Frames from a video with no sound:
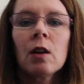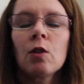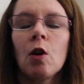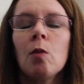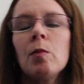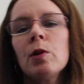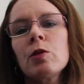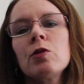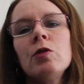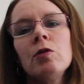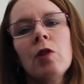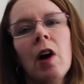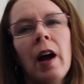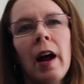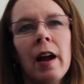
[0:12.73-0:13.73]
Chromebooks
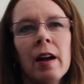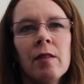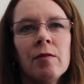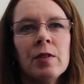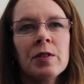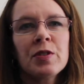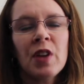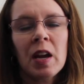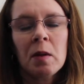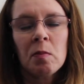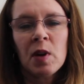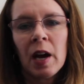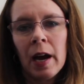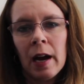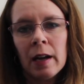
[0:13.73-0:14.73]
do not have the
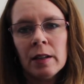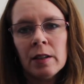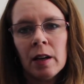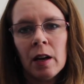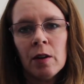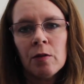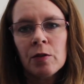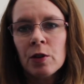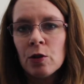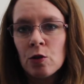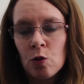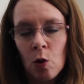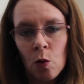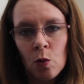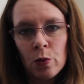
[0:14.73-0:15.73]
same kind of
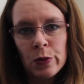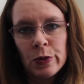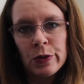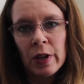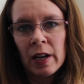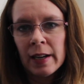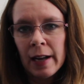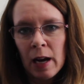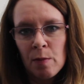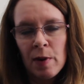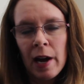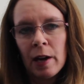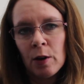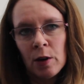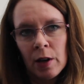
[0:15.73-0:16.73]
controls that an
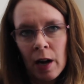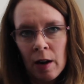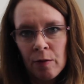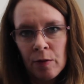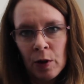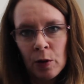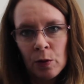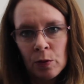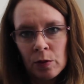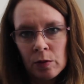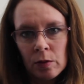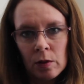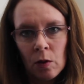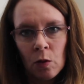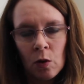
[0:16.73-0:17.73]
iPad or an iPhone
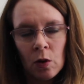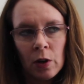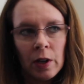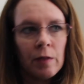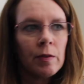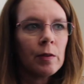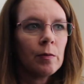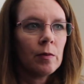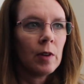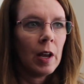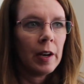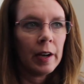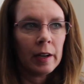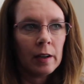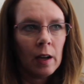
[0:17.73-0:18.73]
or even
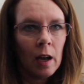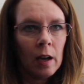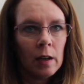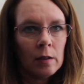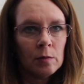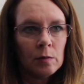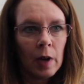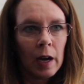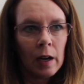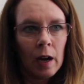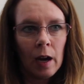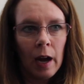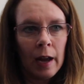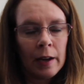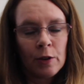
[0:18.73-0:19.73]
an uh,
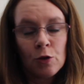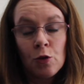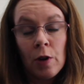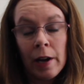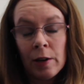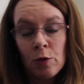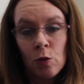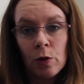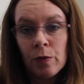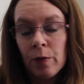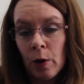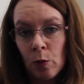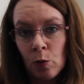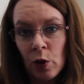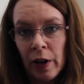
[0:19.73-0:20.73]
Android
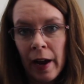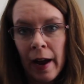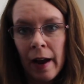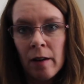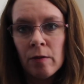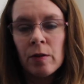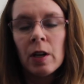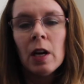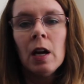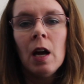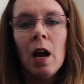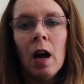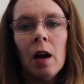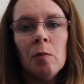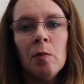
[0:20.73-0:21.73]
phone would have,
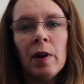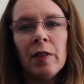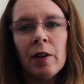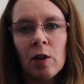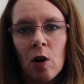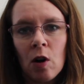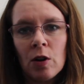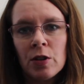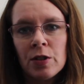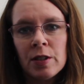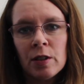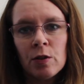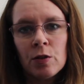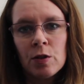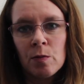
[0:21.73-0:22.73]
but there are
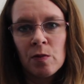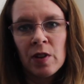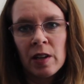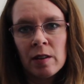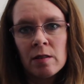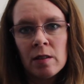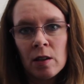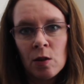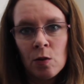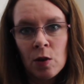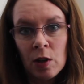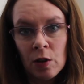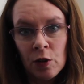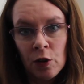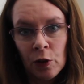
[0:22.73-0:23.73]
still some things that you
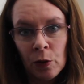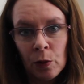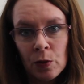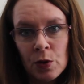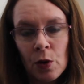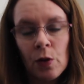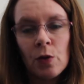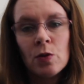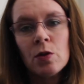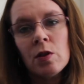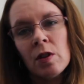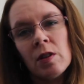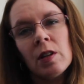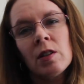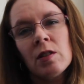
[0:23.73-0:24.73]
can do. So those are
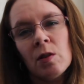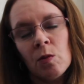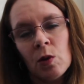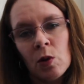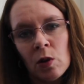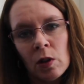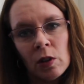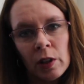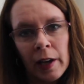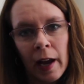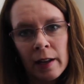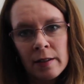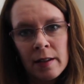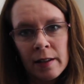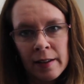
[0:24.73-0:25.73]
the things that we're going to look
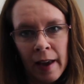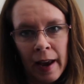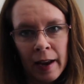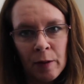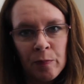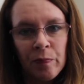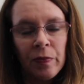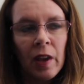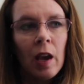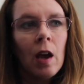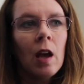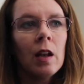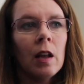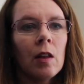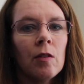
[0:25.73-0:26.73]
at today.
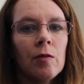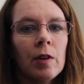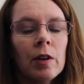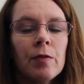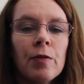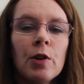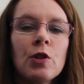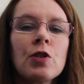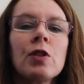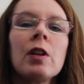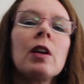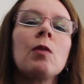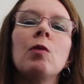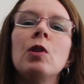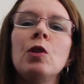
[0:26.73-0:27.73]
Now the very first
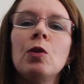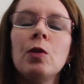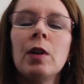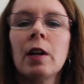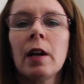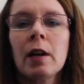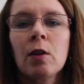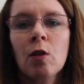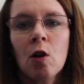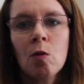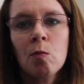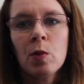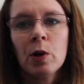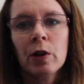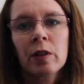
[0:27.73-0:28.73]
thing when you get a
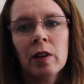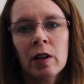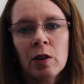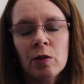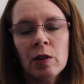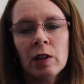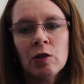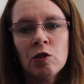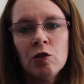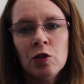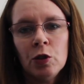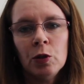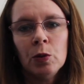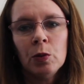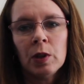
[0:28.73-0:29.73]
Chromebook that you need to
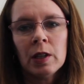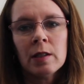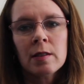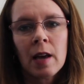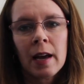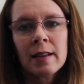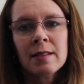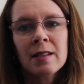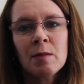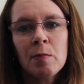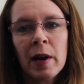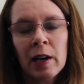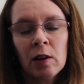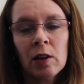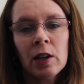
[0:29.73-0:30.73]
do is as the
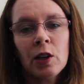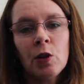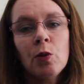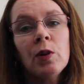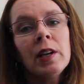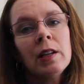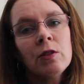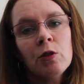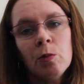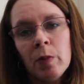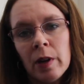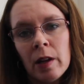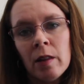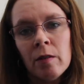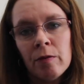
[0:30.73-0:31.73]
parent you need to
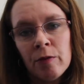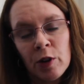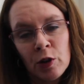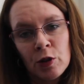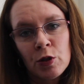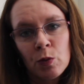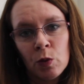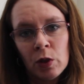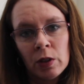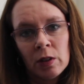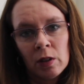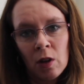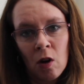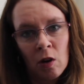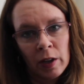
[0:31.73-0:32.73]
be the first one
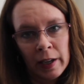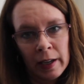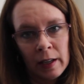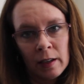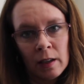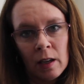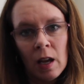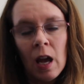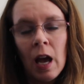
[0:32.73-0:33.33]
to log in.